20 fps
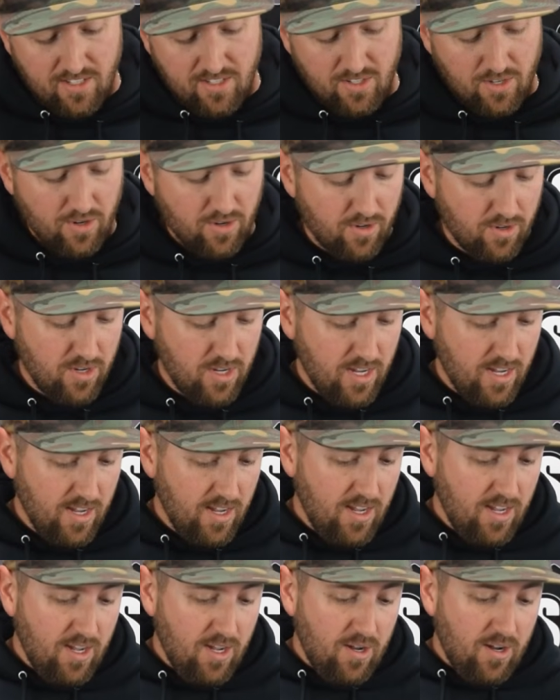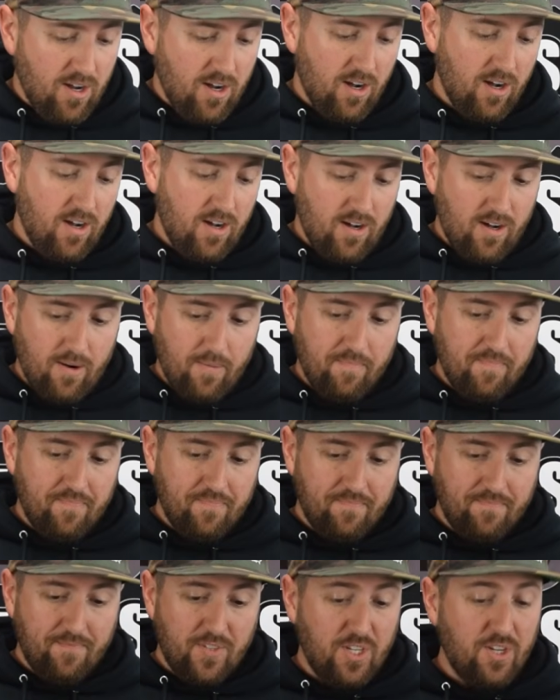So
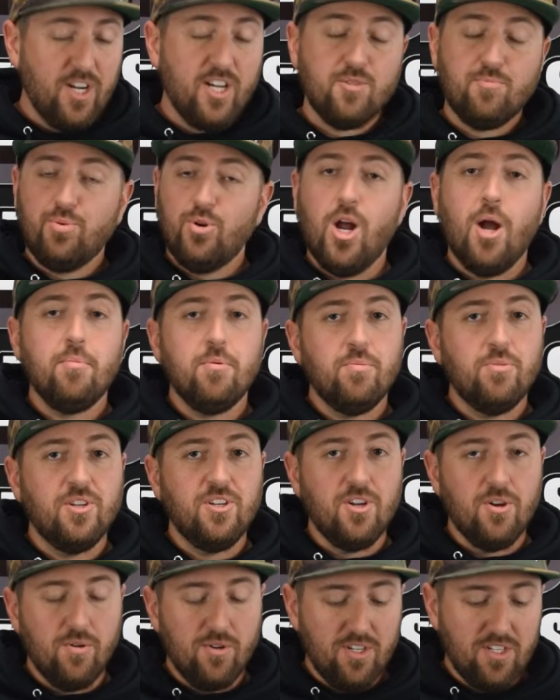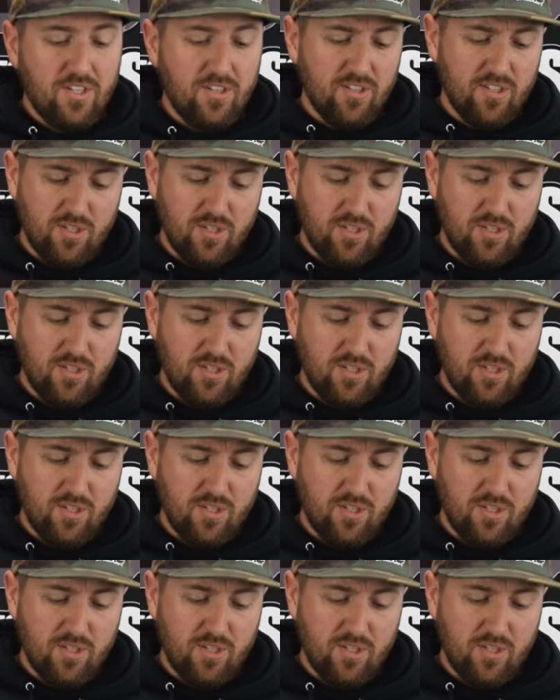you guys probably noticed the